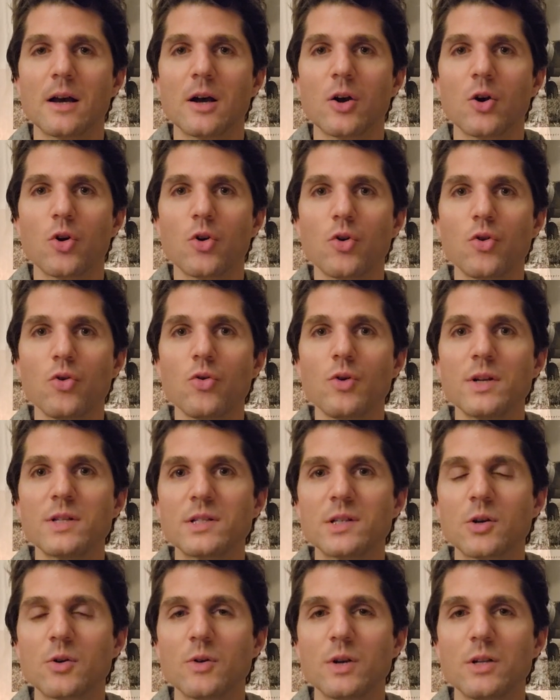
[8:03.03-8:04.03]
who is
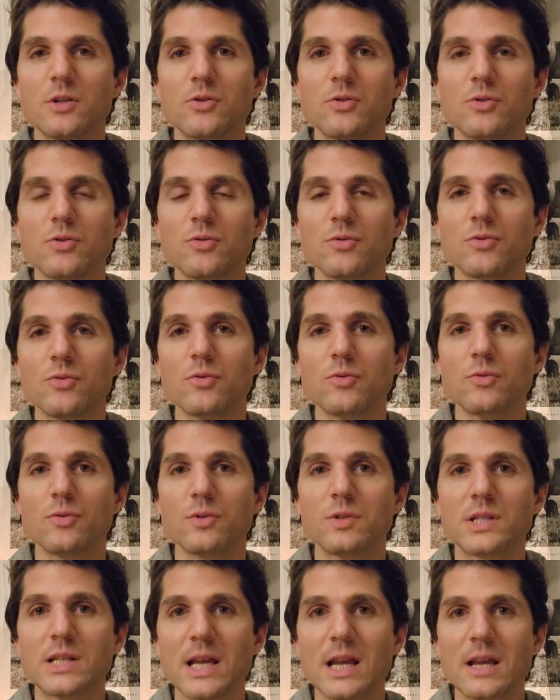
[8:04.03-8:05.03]
going to
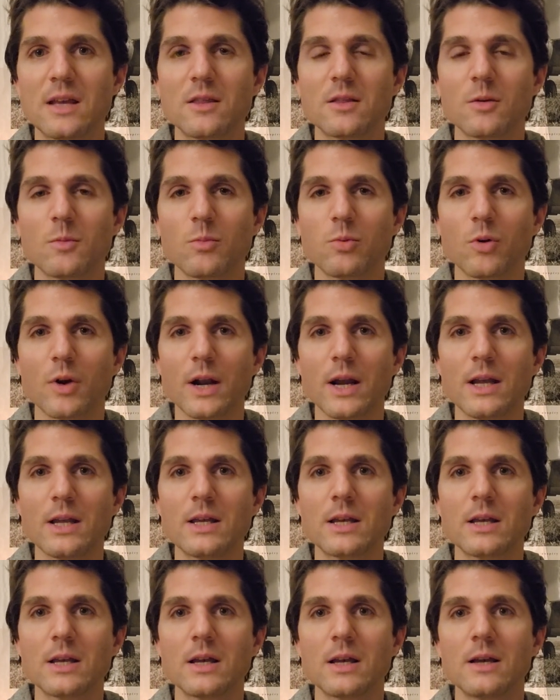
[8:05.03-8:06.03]
take the
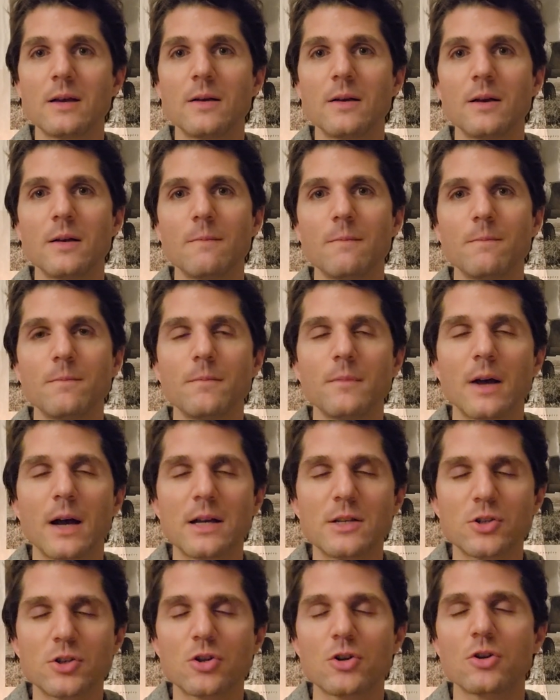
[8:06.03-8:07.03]
brake
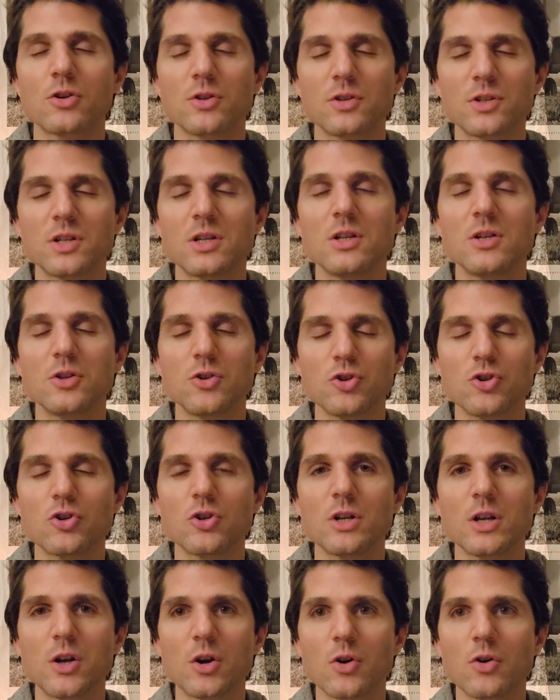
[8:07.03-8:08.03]
as a courtesy
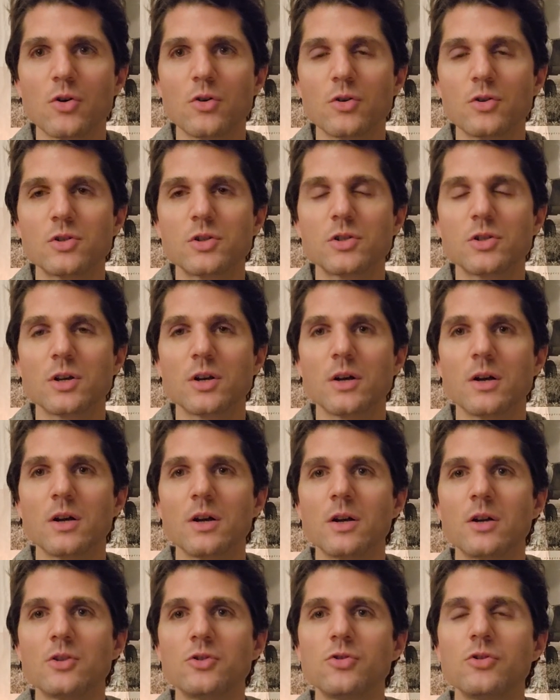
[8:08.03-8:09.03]
usually goes
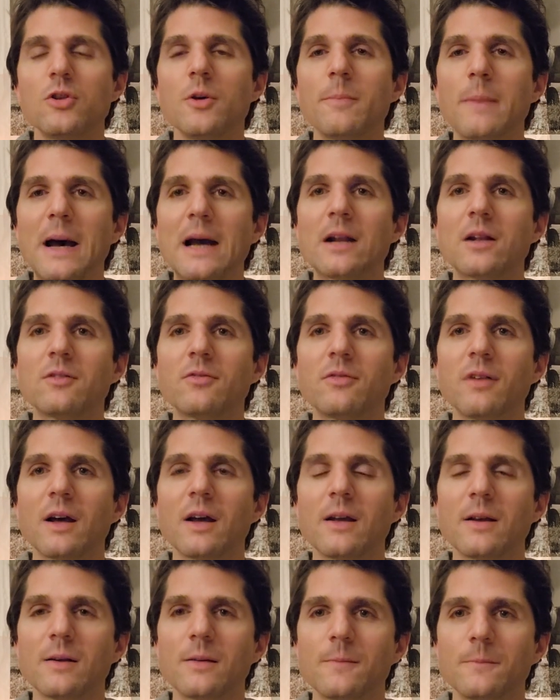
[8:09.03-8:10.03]
to the pilot
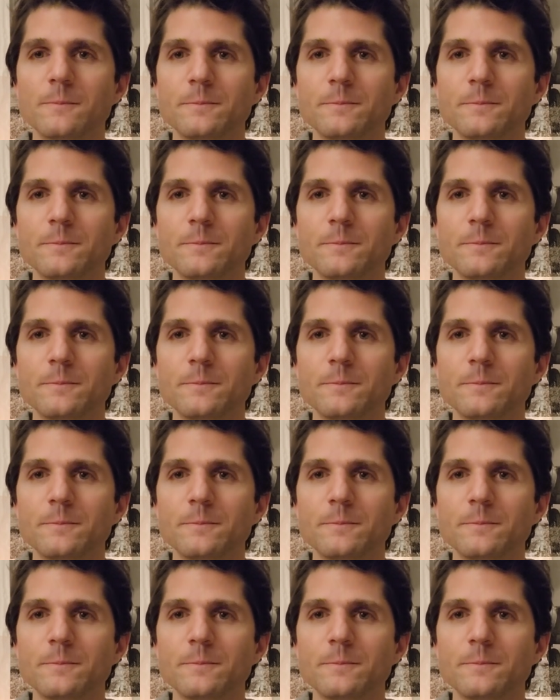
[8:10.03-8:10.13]
flying,